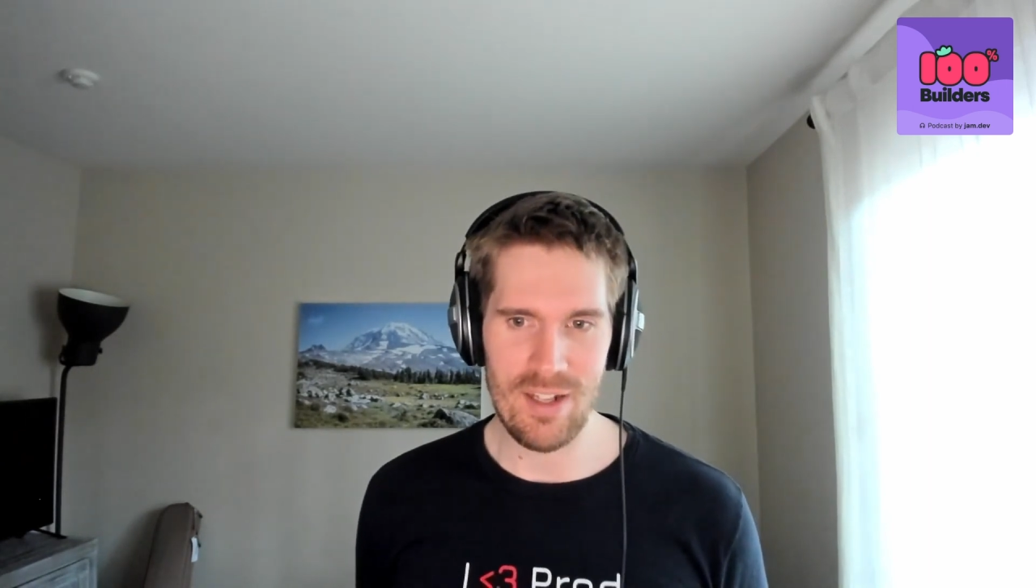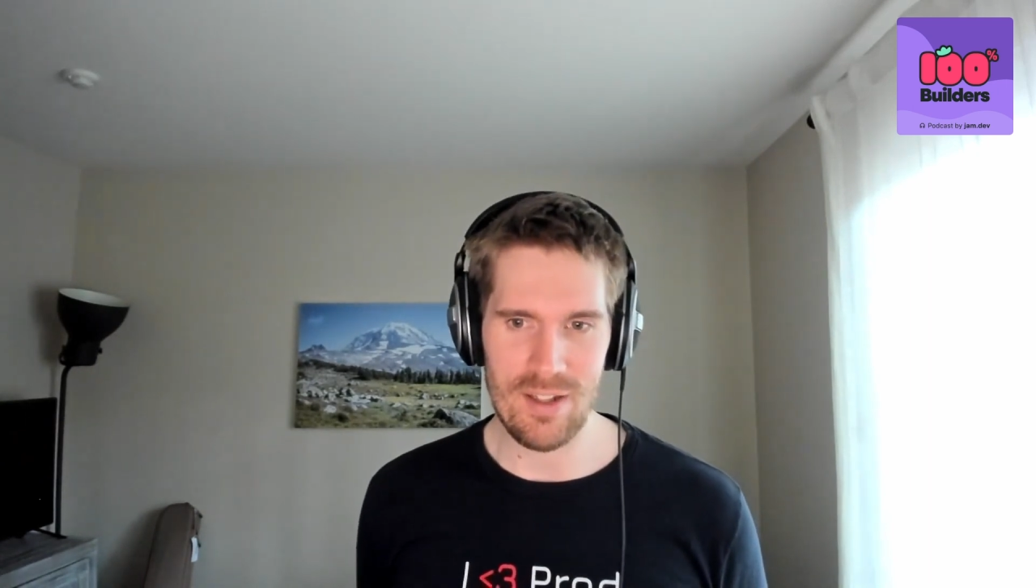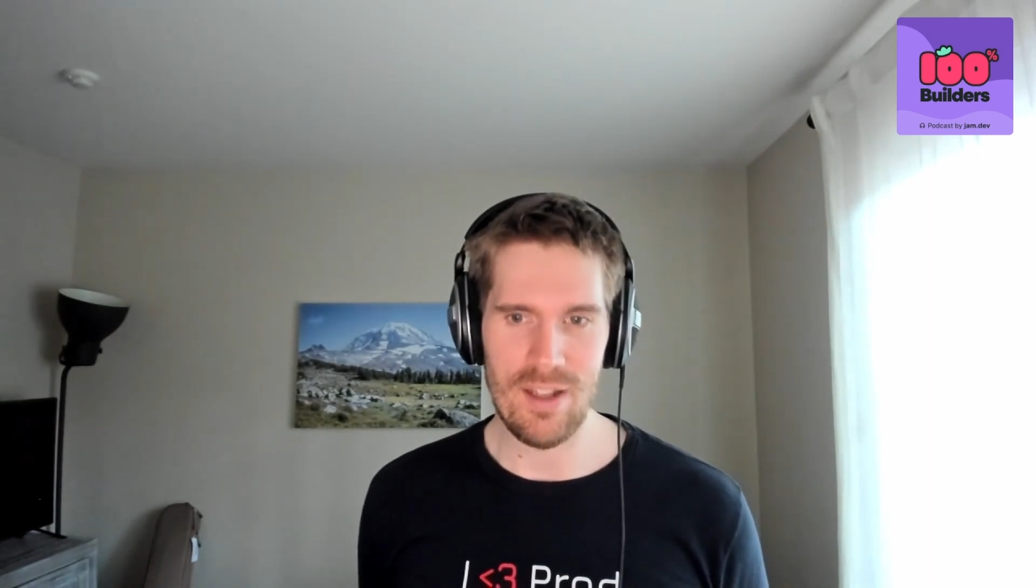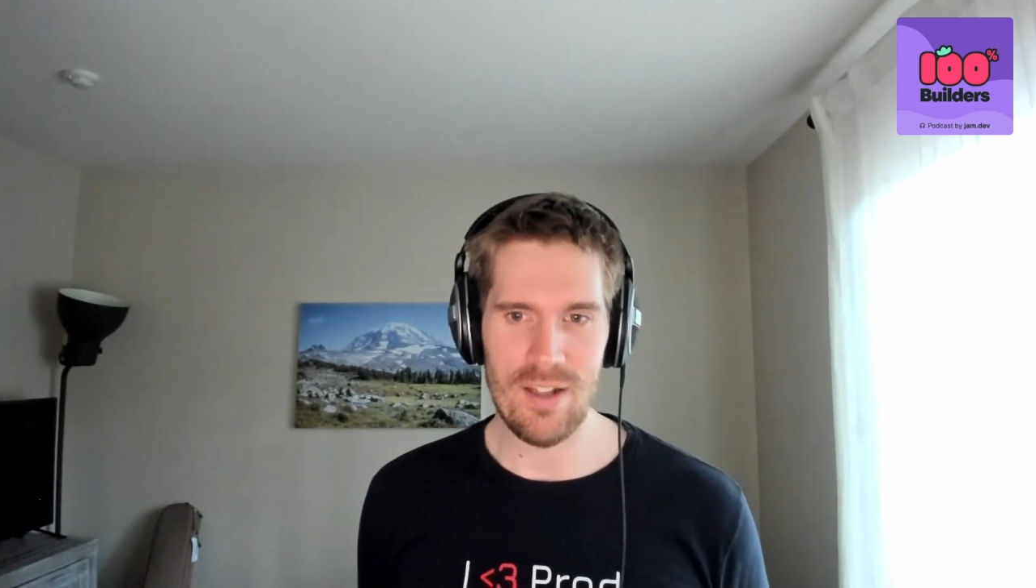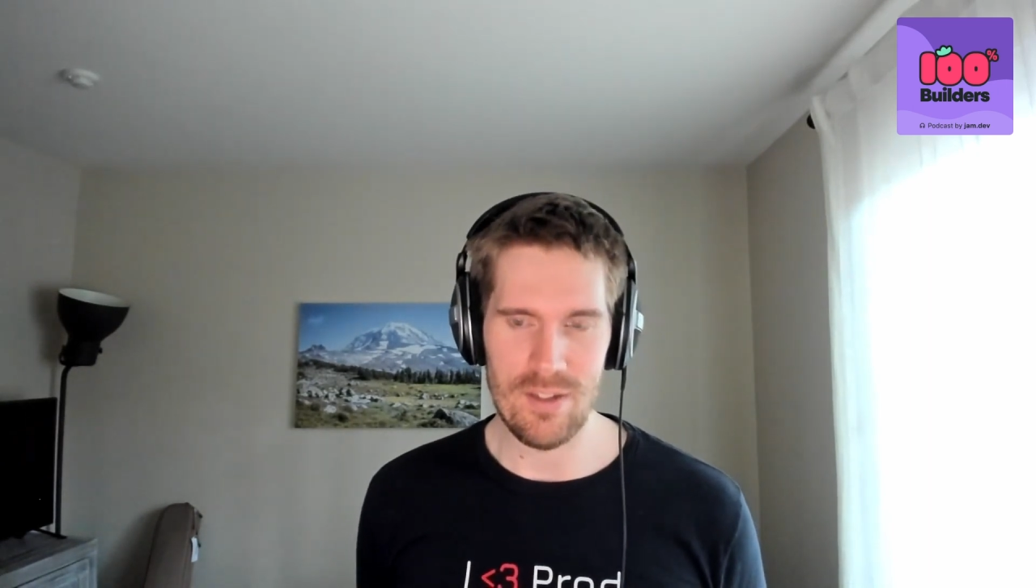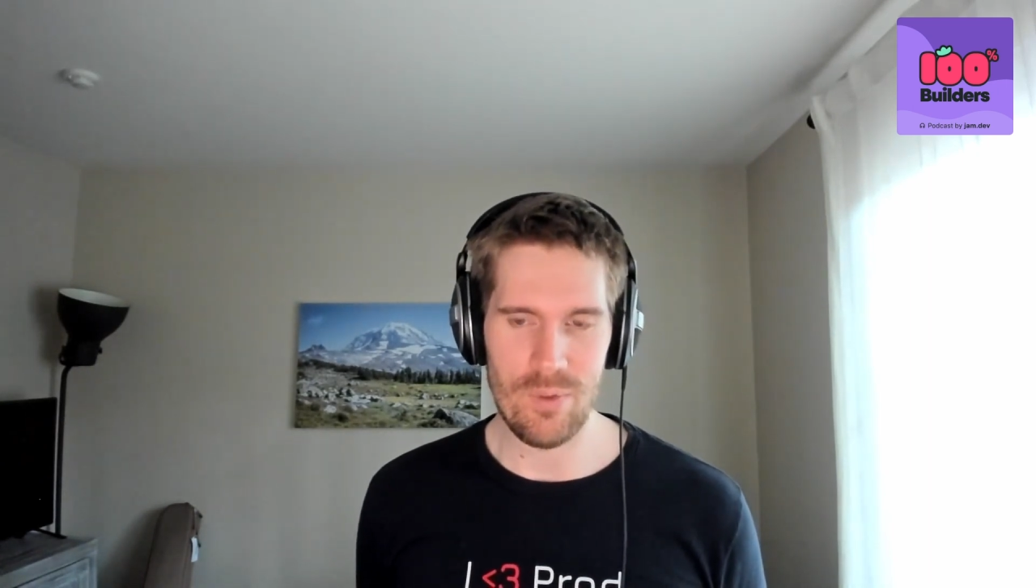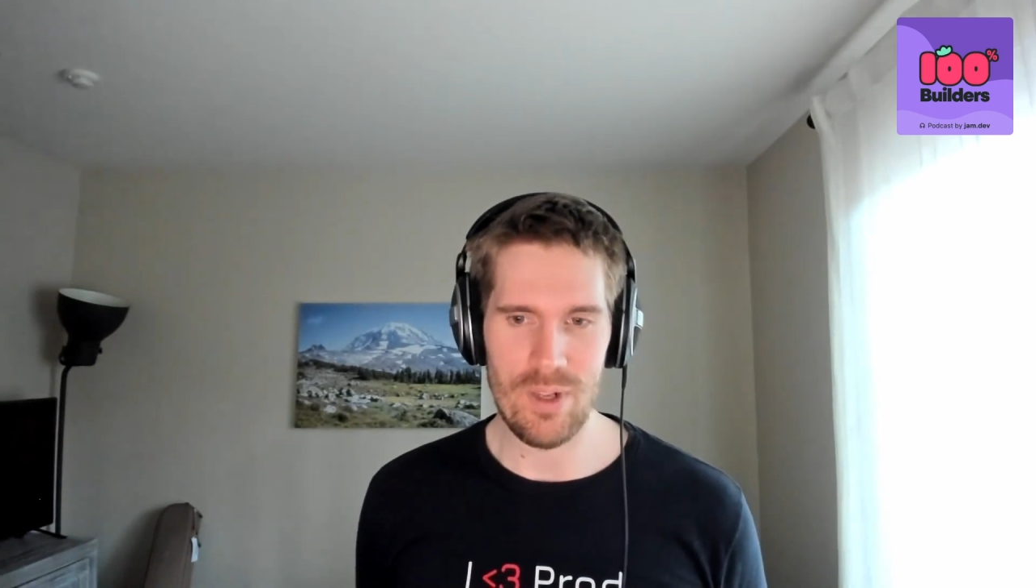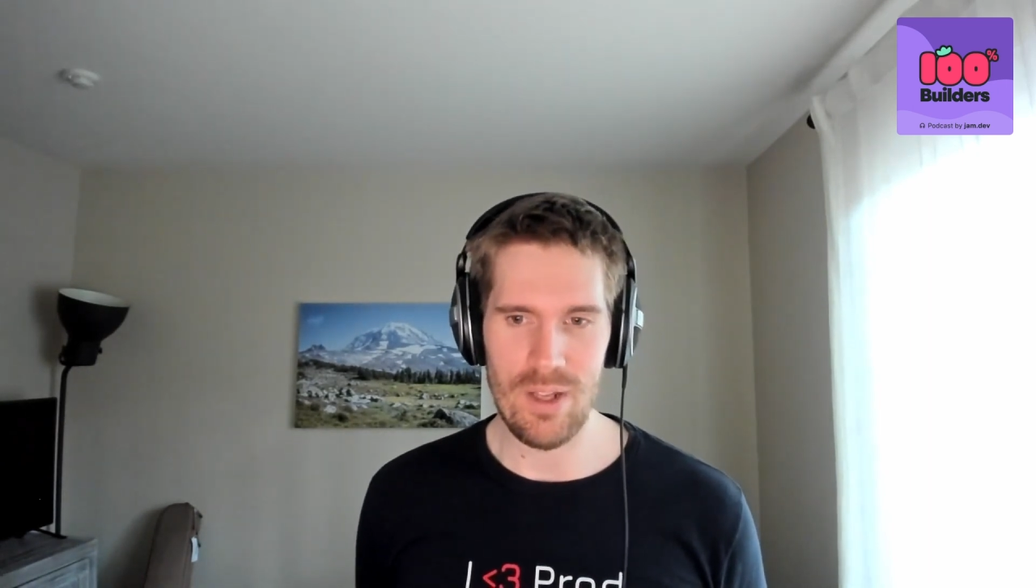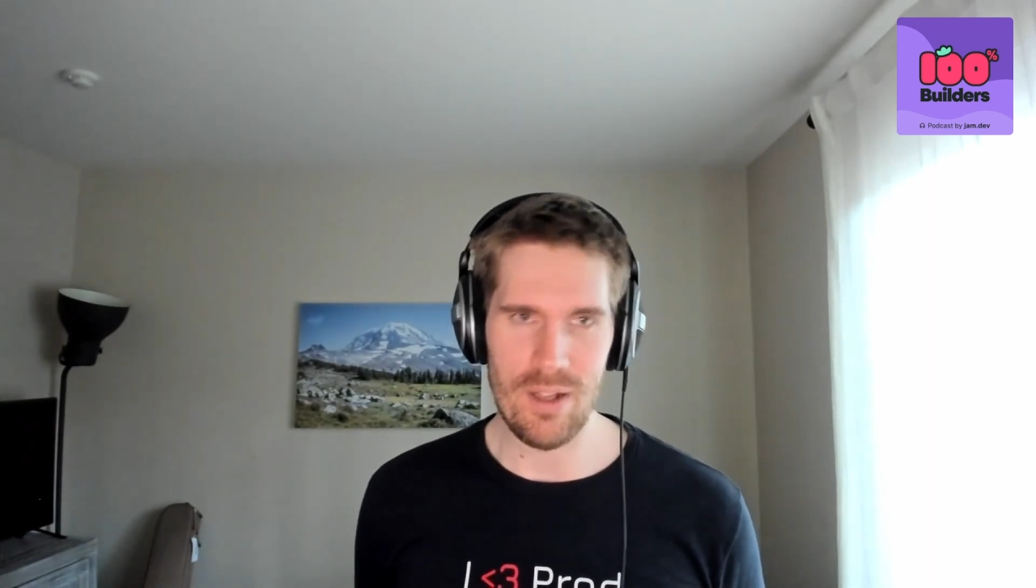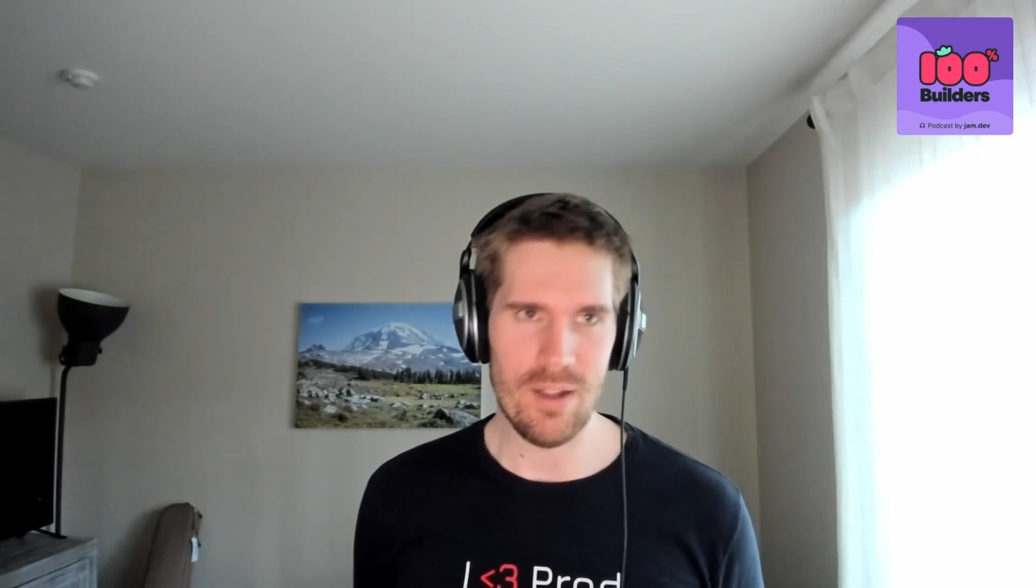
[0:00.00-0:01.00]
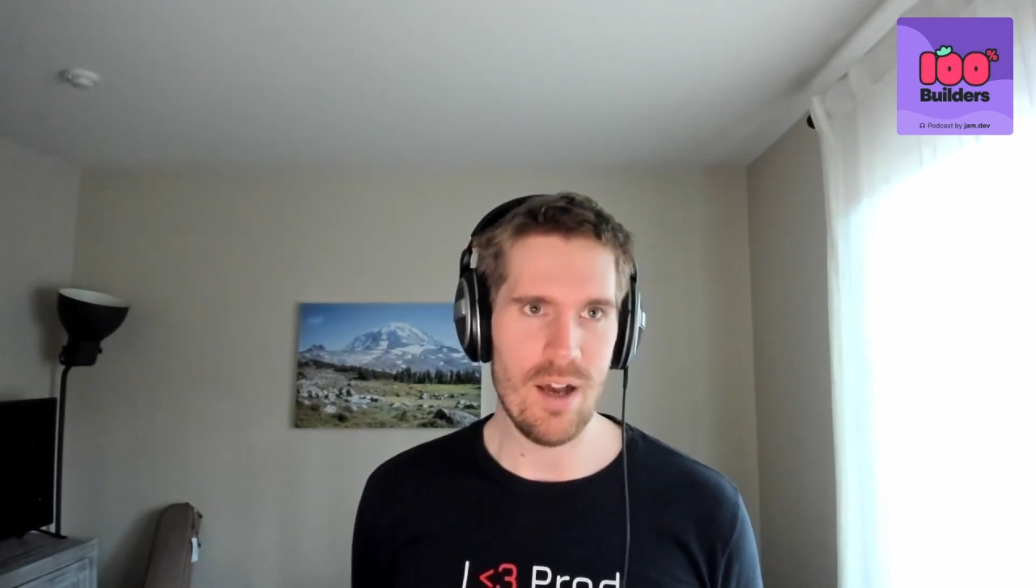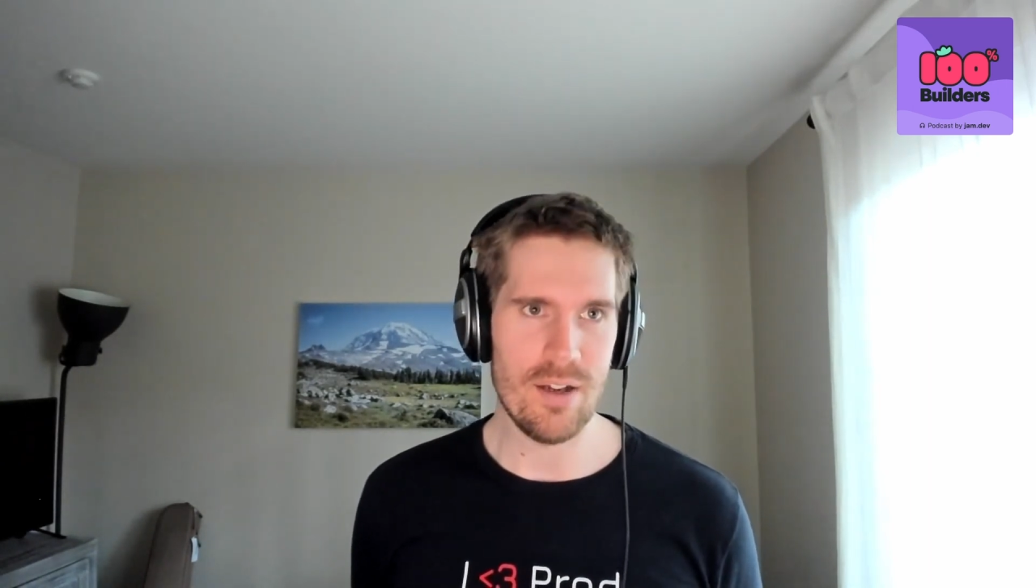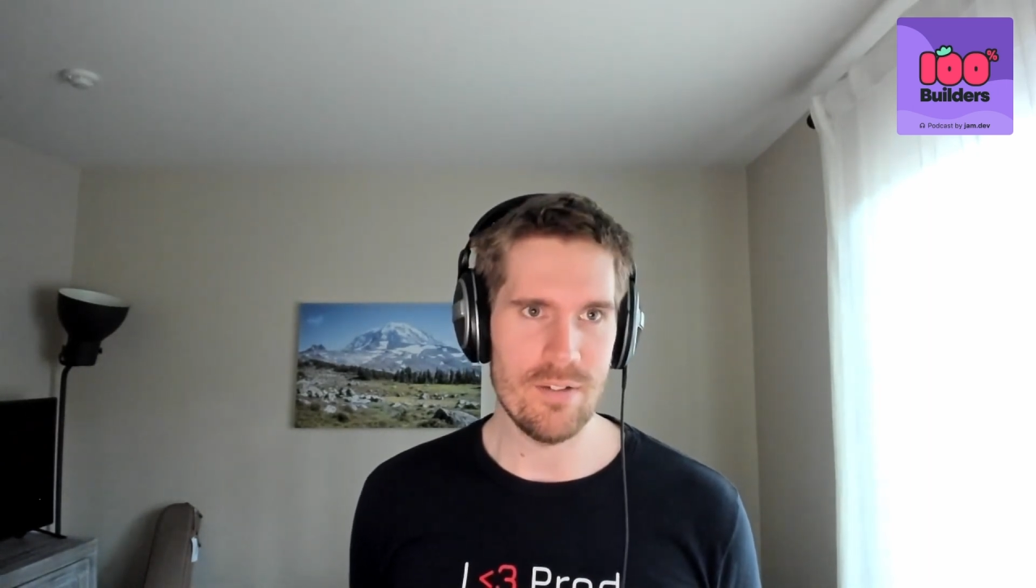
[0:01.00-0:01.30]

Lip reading: a lot